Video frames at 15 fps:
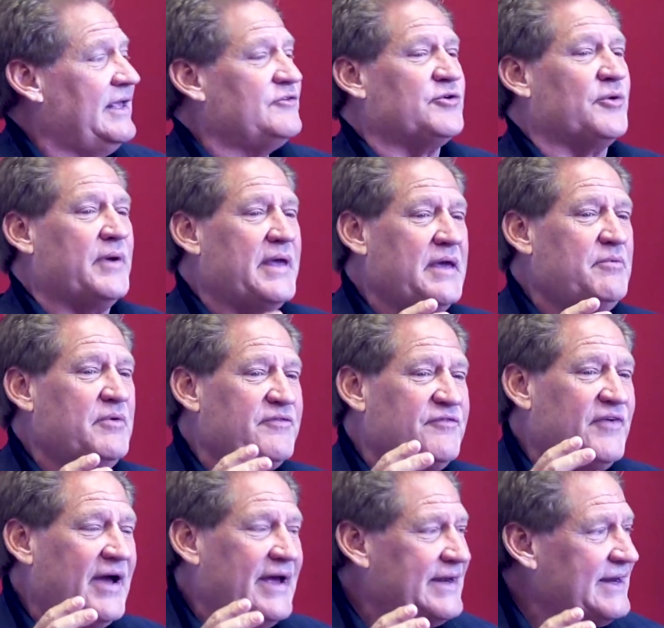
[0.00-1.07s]
So he would
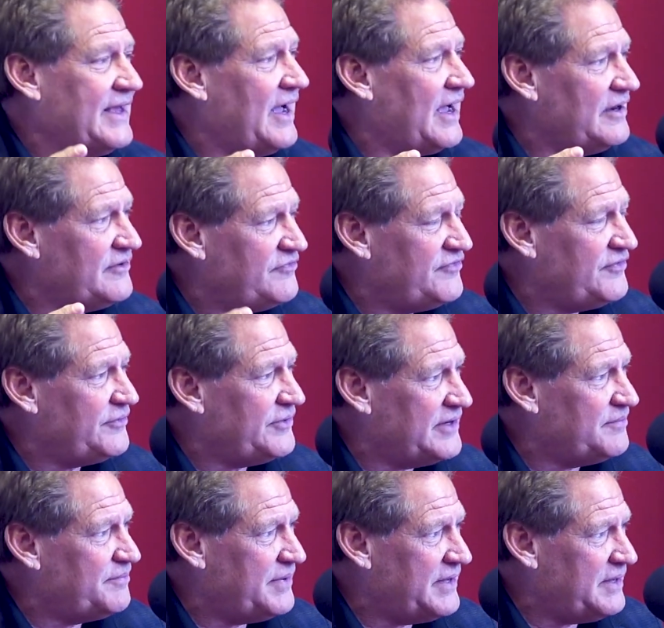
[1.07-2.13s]
find God
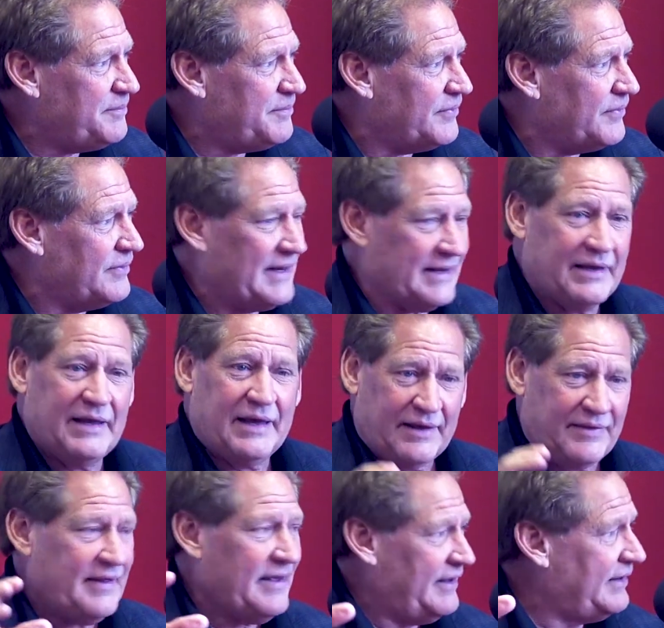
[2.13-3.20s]
fearing people. Like,
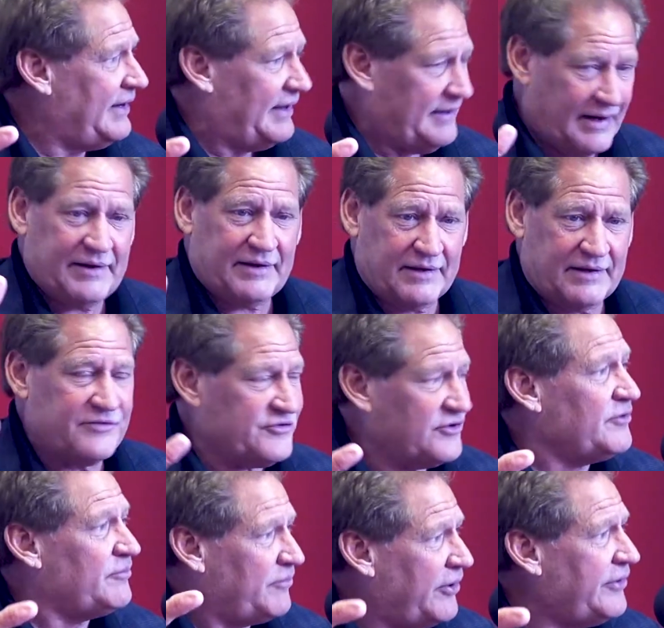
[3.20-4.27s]
and, and, and I
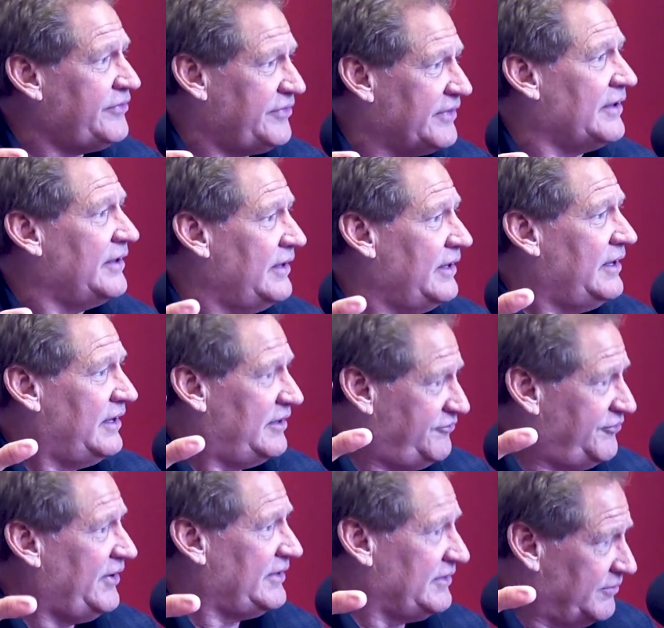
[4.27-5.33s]
consider Martha and
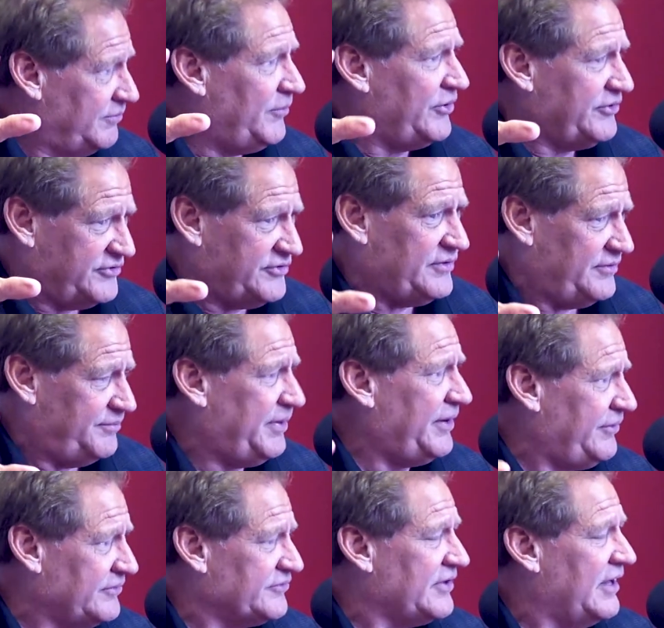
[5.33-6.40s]
Fred, Mark's
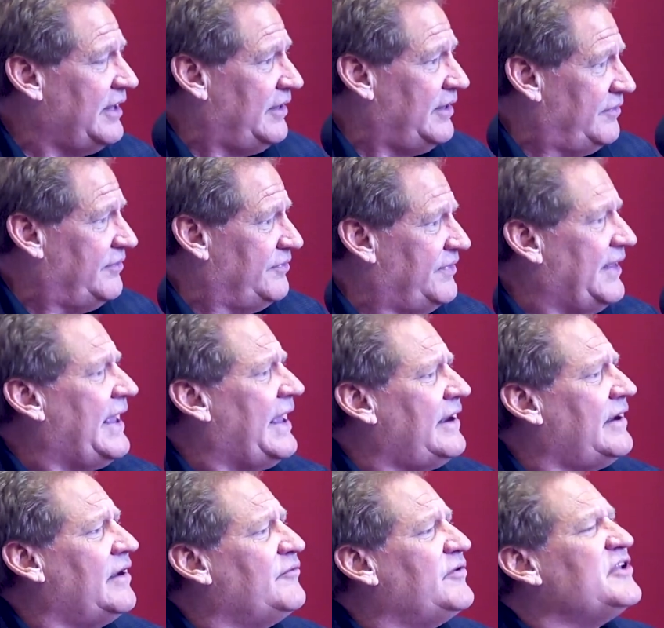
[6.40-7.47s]
parents, they had
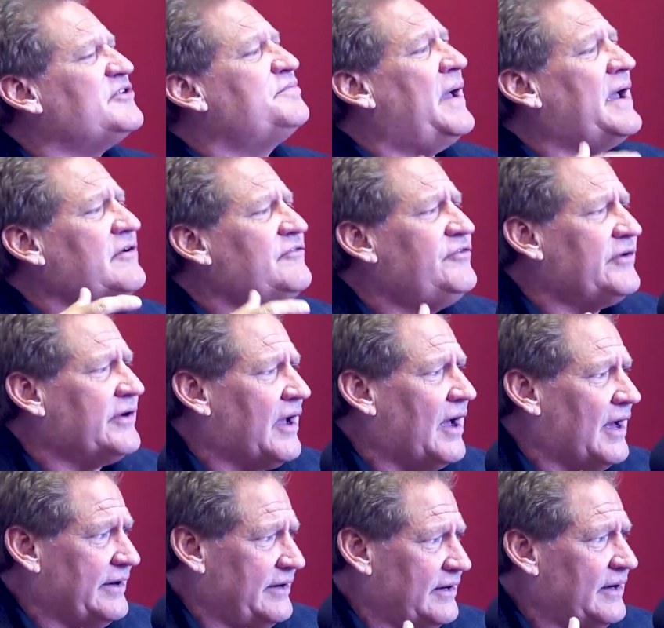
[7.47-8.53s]
a respect for
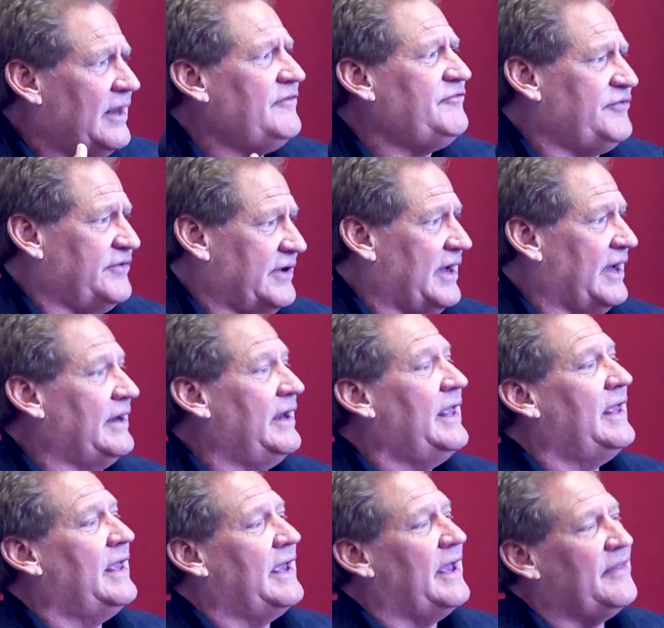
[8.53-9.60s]
God and a love mm-hmm. for God. Yeah,
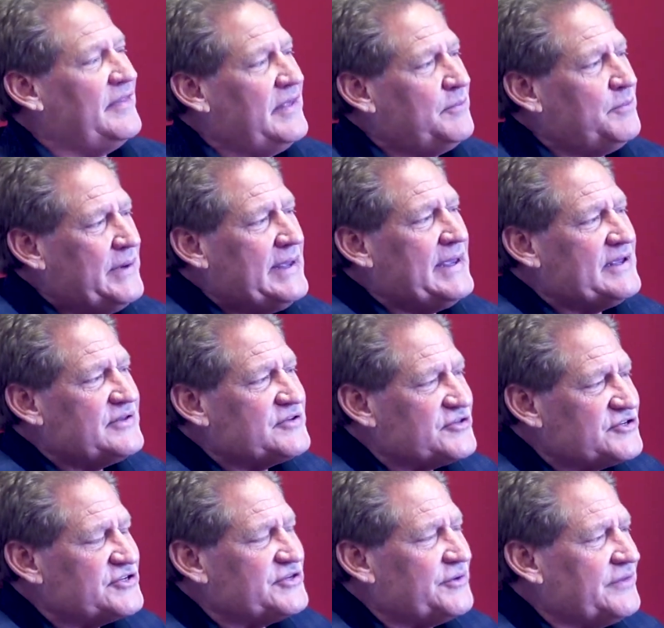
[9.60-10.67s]
yeah. And then we get to
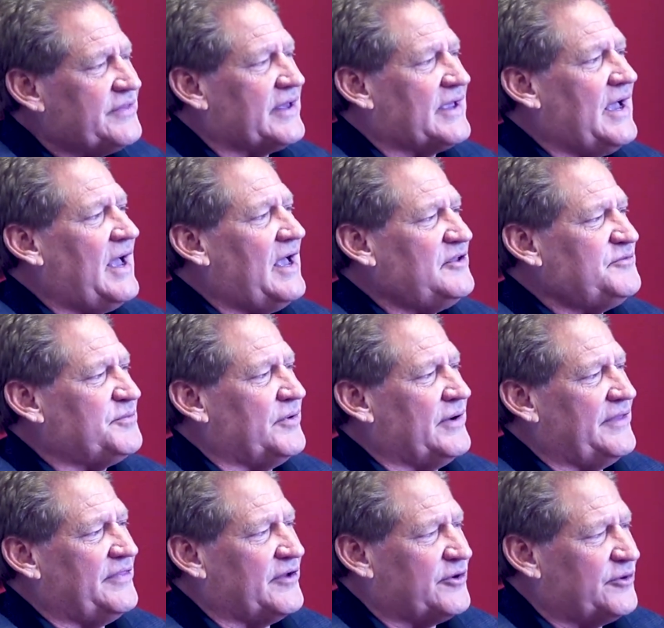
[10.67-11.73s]
share the gospel
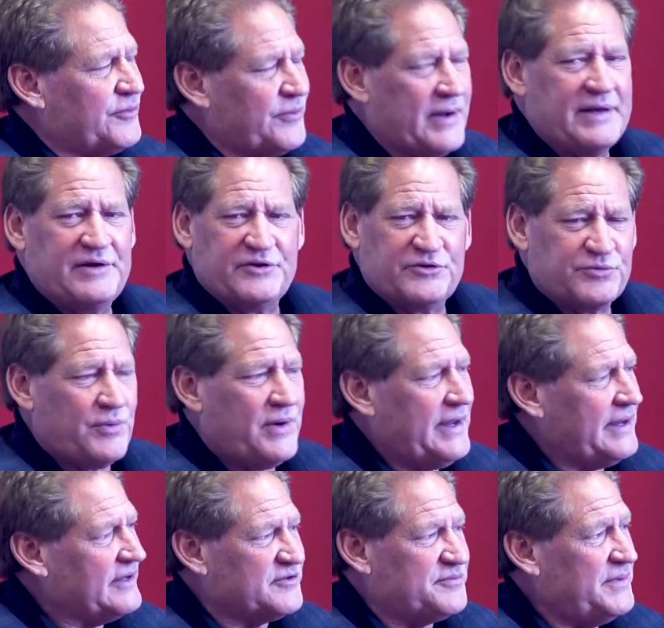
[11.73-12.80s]
in the greatest
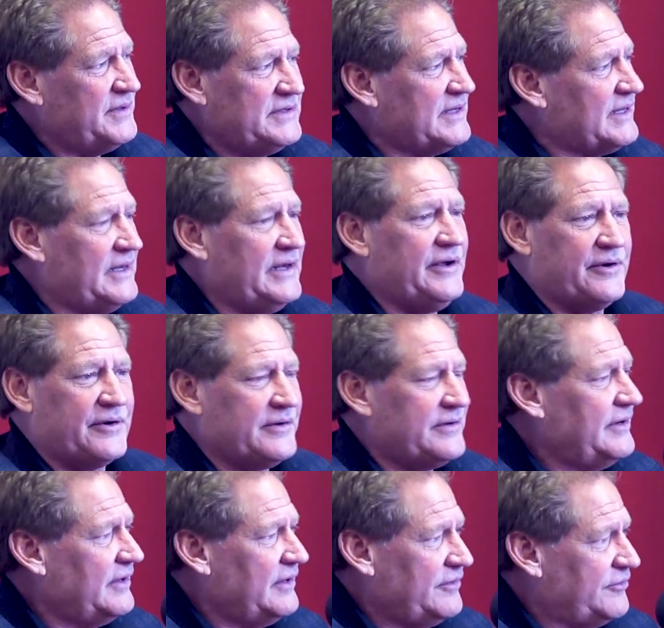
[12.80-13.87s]
way. It's been
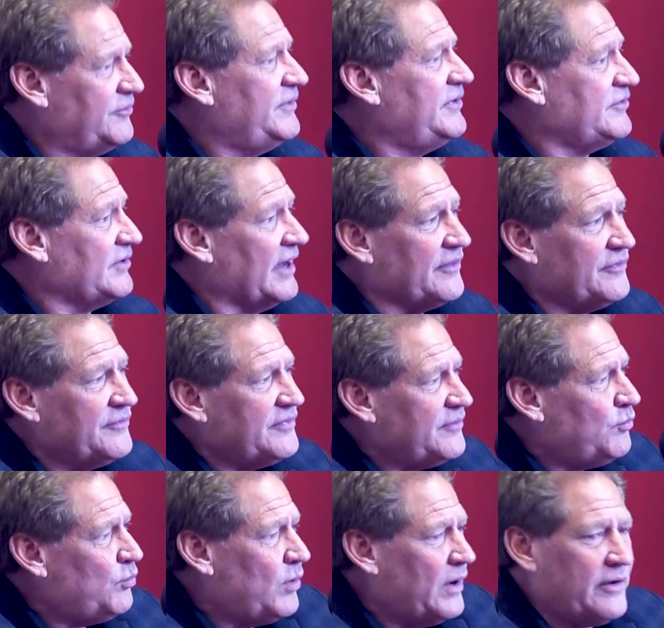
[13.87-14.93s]
declared through each, other
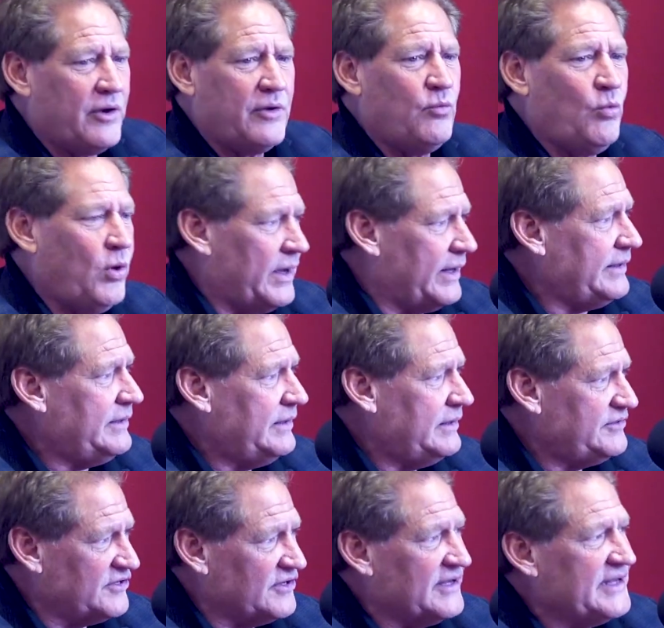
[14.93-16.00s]
than one on one,
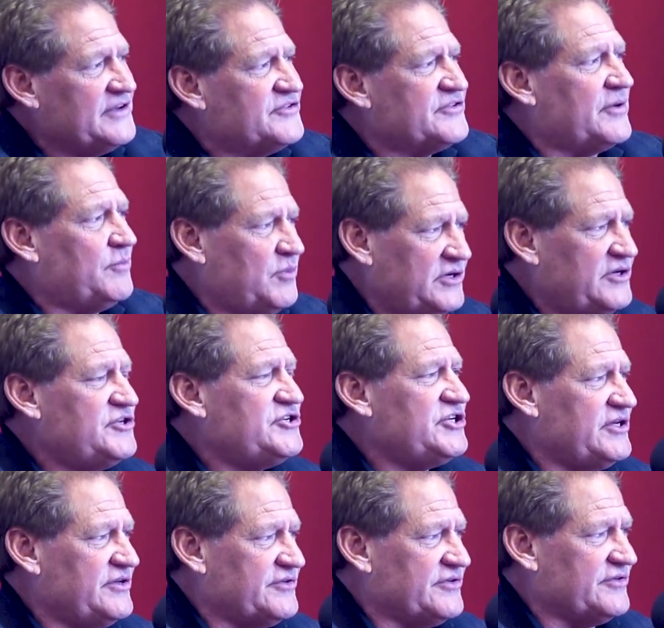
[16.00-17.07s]
to lead someone to
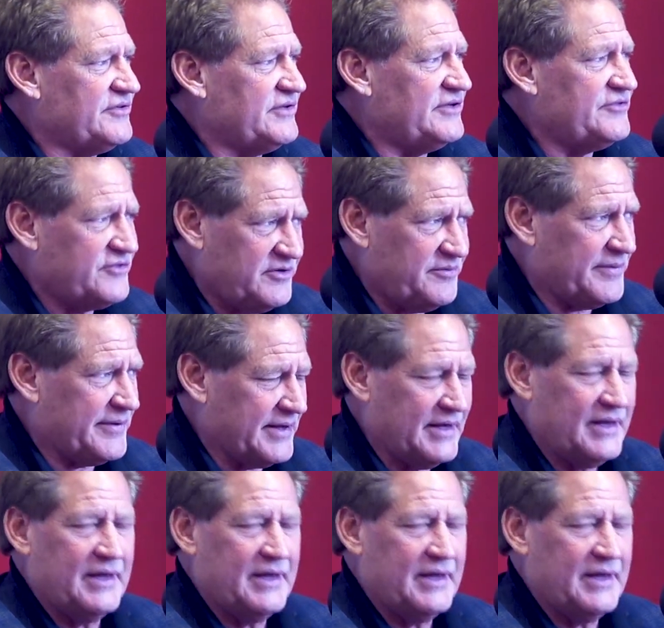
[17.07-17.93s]
Jesus. Listen to me.